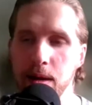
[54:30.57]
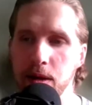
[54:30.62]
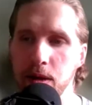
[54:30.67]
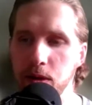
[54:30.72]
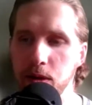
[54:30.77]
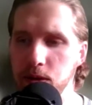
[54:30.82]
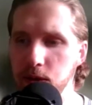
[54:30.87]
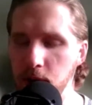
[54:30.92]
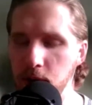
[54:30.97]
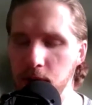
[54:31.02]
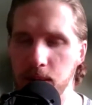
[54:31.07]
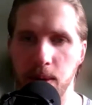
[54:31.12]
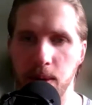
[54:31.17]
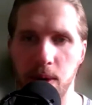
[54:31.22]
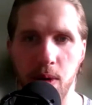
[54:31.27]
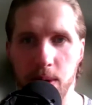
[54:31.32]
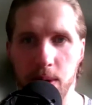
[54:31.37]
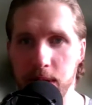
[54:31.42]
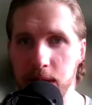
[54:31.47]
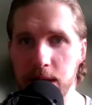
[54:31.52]
you talk about
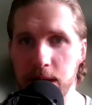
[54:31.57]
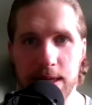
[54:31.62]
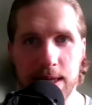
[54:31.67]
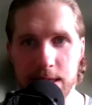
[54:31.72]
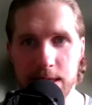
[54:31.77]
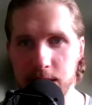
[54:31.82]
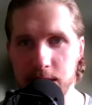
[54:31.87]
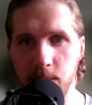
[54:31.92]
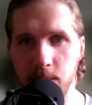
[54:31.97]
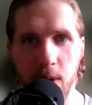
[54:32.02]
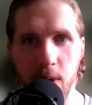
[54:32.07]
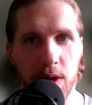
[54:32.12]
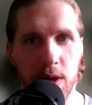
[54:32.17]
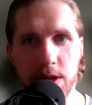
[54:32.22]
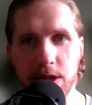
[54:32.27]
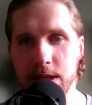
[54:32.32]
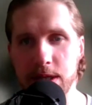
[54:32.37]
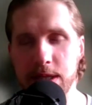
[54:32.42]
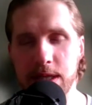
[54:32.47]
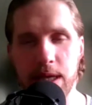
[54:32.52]
going into the
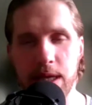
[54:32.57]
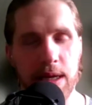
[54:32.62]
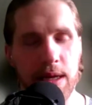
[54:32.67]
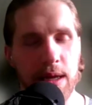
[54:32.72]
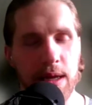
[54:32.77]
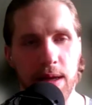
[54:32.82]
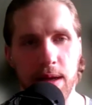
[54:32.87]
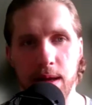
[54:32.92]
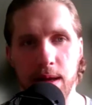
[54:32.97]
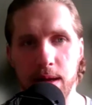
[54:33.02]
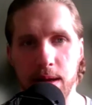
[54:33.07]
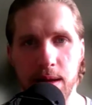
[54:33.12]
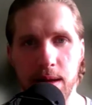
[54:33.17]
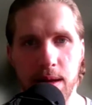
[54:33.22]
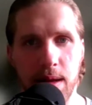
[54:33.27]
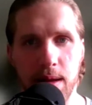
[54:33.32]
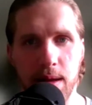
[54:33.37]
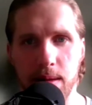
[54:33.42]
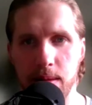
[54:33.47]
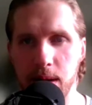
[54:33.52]
subconscious thinking
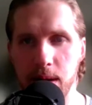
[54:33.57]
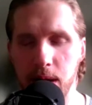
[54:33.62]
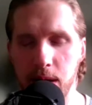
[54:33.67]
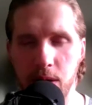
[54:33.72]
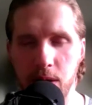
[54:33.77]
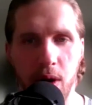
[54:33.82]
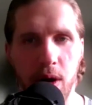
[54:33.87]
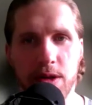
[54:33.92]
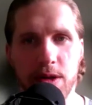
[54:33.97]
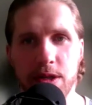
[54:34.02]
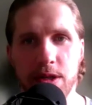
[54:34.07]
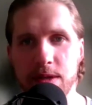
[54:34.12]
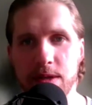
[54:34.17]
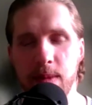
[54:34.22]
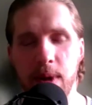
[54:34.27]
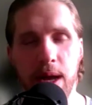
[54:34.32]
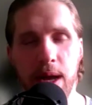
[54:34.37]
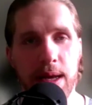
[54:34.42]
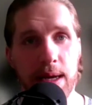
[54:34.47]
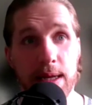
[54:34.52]
and, and unconscious
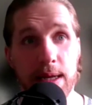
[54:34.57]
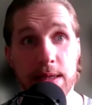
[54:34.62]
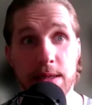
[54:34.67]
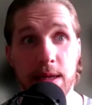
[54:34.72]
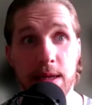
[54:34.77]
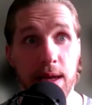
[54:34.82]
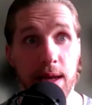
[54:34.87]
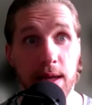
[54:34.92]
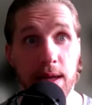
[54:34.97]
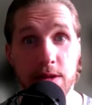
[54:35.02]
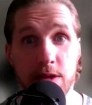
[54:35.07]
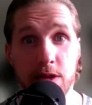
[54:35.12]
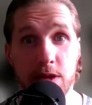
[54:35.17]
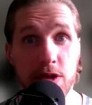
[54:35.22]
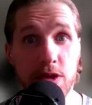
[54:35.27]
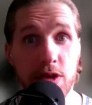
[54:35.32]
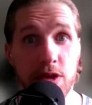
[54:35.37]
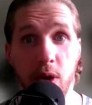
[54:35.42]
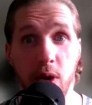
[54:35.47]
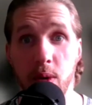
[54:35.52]
mind. It's like it's
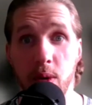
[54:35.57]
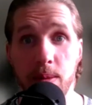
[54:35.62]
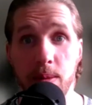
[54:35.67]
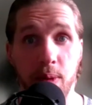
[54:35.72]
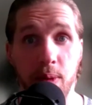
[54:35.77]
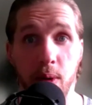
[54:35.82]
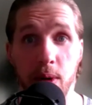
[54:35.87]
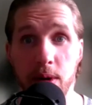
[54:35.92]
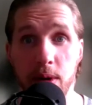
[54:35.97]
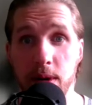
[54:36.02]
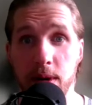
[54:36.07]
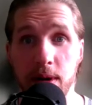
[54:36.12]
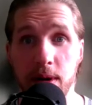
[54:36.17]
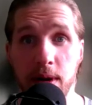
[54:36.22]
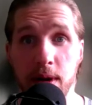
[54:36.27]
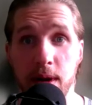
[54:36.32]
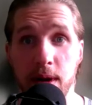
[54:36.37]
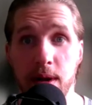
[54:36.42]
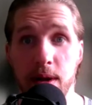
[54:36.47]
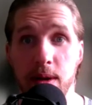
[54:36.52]
so important
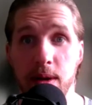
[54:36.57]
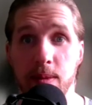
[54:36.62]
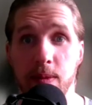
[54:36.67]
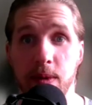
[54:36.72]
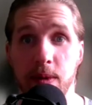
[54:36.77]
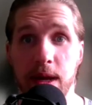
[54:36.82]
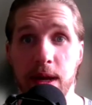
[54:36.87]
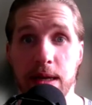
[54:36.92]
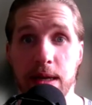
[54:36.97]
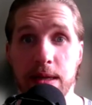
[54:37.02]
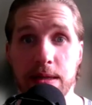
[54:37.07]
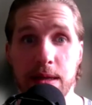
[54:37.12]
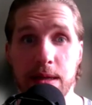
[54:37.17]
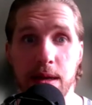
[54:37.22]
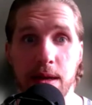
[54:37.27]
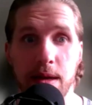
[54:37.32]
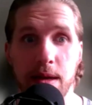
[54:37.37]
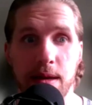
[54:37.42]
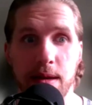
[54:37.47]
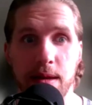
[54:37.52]
because
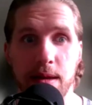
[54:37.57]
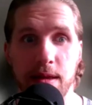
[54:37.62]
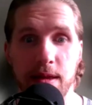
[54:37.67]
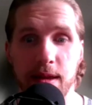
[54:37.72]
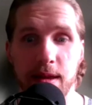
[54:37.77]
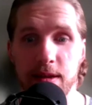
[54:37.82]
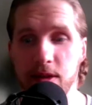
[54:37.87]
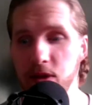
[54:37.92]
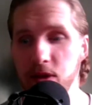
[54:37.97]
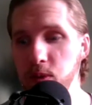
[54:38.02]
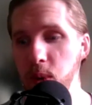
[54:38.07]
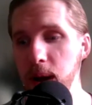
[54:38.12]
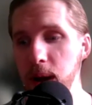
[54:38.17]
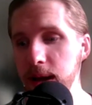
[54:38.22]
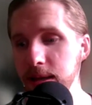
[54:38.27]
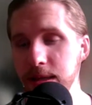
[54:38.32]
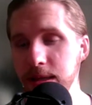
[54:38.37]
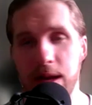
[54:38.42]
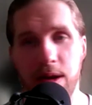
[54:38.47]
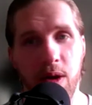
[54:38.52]
this is
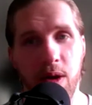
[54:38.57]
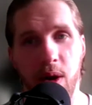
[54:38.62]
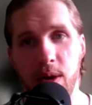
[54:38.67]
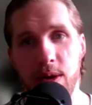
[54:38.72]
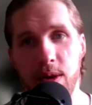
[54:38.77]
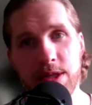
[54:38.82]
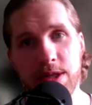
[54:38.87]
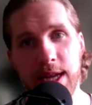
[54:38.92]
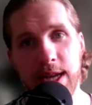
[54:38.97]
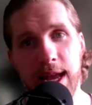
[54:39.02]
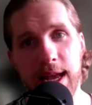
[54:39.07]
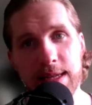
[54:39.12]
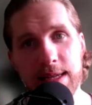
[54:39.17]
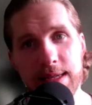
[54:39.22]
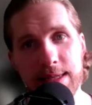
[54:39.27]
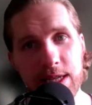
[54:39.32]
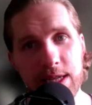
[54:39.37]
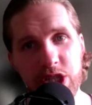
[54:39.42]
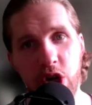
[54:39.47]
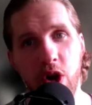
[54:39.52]
why psychology has
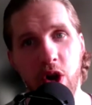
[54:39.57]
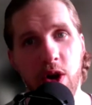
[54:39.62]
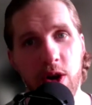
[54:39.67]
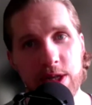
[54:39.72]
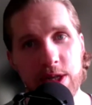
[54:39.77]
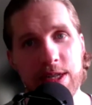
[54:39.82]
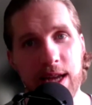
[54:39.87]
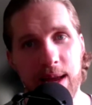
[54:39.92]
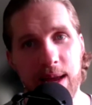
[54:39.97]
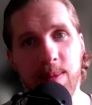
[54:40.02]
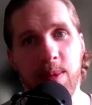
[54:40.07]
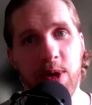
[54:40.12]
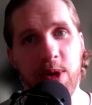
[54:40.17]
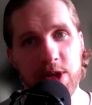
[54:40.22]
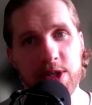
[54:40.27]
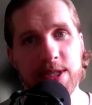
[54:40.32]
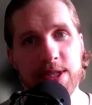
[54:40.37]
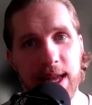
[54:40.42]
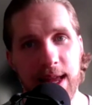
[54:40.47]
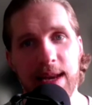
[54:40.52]
such a hard time
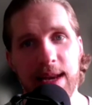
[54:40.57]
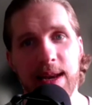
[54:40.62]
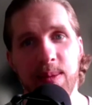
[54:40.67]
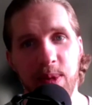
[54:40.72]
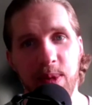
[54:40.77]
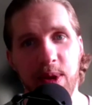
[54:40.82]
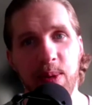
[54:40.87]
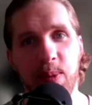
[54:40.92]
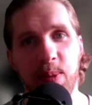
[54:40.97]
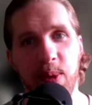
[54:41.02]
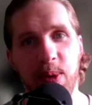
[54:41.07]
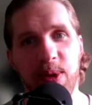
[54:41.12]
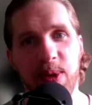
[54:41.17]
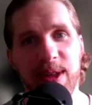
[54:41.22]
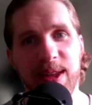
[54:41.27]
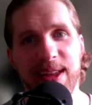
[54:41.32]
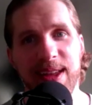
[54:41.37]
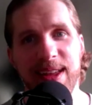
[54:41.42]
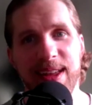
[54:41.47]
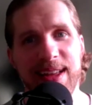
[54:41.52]
understanding people.
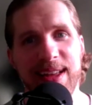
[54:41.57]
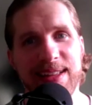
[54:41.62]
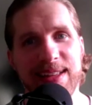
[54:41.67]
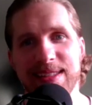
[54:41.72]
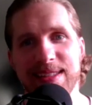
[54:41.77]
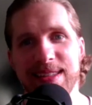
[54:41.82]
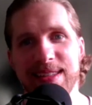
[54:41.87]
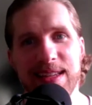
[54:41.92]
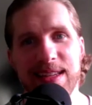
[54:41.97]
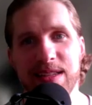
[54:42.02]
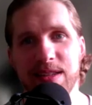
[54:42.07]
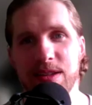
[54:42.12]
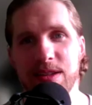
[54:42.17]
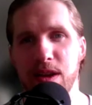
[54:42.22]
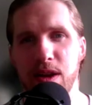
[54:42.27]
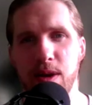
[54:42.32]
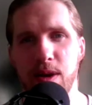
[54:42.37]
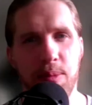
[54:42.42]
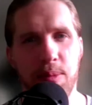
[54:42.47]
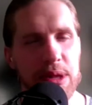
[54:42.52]
It's mm. this
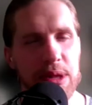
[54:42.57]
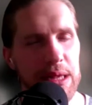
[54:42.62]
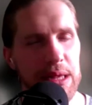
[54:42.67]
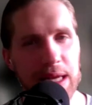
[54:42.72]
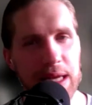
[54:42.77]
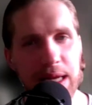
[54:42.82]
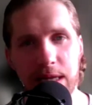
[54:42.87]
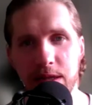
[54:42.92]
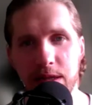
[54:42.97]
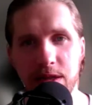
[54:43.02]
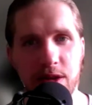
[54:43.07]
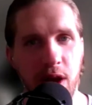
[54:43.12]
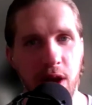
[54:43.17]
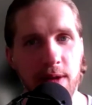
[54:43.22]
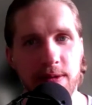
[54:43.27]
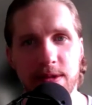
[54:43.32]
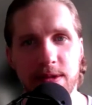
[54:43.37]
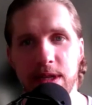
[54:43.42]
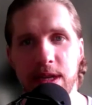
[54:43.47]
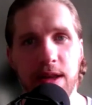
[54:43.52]
complete
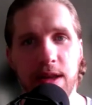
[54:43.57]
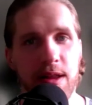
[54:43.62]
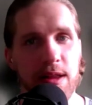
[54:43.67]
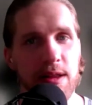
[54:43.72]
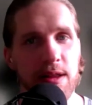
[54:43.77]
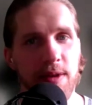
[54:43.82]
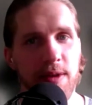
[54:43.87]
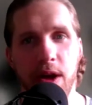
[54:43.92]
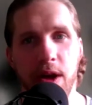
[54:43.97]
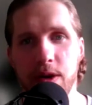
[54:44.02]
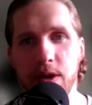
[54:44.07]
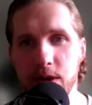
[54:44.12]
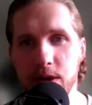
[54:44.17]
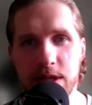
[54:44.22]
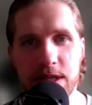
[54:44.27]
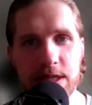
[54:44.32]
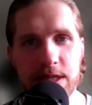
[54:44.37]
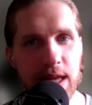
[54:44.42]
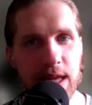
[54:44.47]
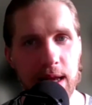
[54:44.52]
soft skill of
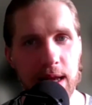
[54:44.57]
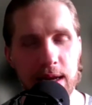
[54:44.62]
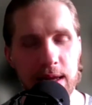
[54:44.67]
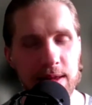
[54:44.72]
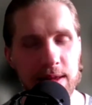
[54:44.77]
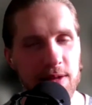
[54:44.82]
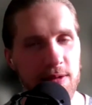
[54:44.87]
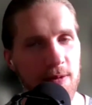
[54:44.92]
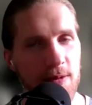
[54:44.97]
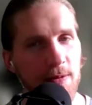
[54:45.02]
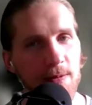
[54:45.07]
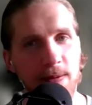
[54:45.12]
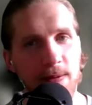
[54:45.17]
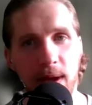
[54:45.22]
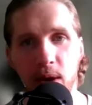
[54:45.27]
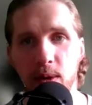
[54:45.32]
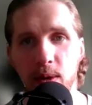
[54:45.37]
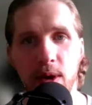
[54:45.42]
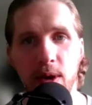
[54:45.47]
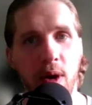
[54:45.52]
understanding this
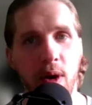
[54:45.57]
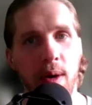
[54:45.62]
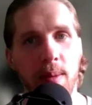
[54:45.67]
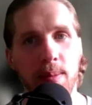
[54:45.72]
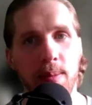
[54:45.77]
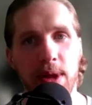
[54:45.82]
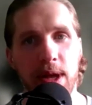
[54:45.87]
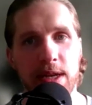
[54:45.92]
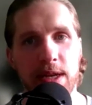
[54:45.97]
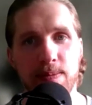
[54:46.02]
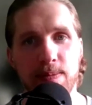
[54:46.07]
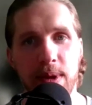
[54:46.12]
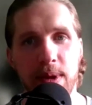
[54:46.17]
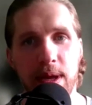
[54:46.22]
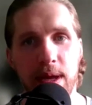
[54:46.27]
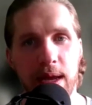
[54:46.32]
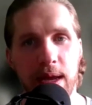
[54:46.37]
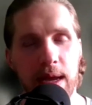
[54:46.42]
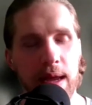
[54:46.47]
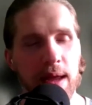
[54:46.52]
very complex
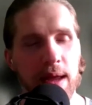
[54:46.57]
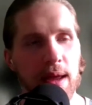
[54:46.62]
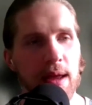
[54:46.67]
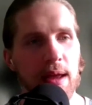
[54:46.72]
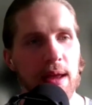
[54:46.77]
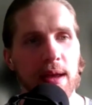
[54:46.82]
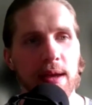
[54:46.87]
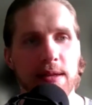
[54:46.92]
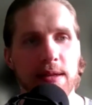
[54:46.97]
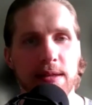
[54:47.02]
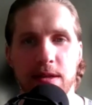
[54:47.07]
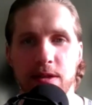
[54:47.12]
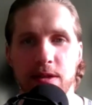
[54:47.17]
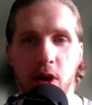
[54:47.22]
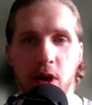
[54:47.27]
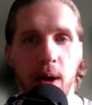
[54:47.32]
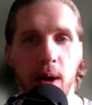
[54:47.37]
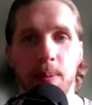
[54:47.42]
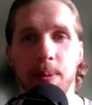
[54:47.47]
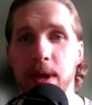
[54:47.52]
being, because as mm.
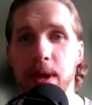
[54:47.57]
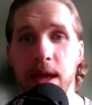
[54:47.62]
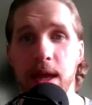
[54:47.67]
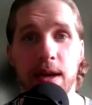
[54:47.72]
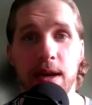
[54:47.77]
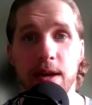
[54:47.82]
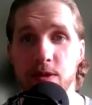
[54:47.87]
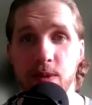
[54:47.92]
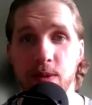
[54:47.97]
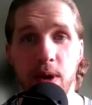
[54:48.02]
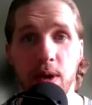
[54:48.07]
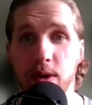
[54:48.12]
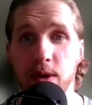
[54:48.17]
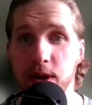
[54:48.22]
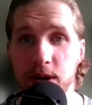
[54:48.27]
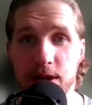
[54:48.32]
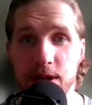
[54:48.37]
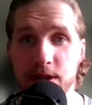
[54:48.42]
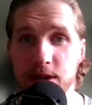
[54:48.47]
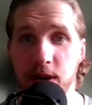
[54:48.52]
complicated as we
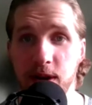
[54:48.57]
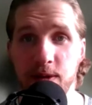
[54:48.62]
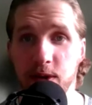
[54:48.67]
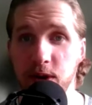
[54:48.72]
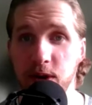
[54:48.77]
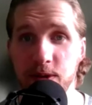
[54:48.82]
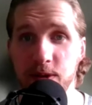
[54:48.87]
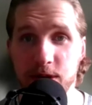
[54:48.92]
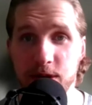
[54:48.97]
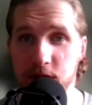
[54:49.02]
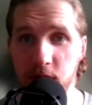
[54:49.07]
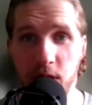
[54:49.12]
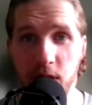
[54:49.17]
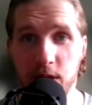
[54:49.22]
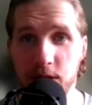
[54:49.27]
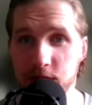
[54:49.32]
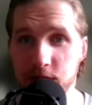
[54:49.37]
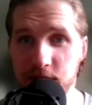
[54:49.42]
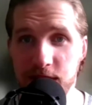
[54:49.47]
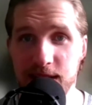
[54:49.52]
already discovered your
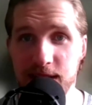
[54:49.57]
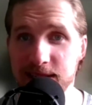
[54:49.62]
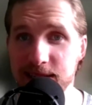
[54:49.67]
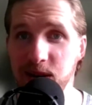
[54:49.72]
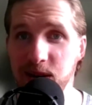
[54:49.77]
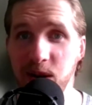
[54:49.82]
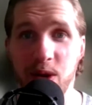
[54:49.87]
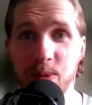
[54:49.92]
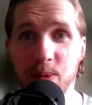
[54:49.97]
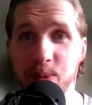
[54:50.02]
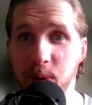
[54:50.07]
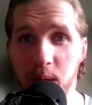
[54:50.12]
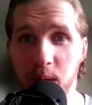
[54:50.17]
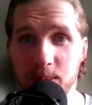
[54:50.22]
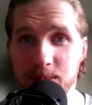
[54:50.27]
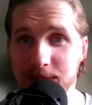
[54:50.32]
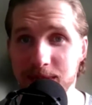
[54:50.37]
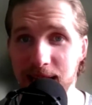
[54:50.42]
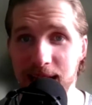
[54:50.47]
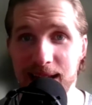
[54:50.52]
physiology is and all the
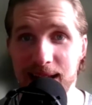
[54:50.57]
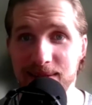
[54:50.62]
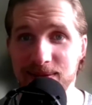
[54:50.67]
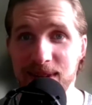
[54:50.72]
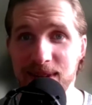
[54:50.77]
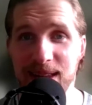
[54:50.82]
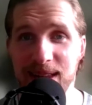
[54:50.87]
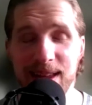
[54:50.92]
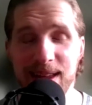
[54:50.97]
problems you have,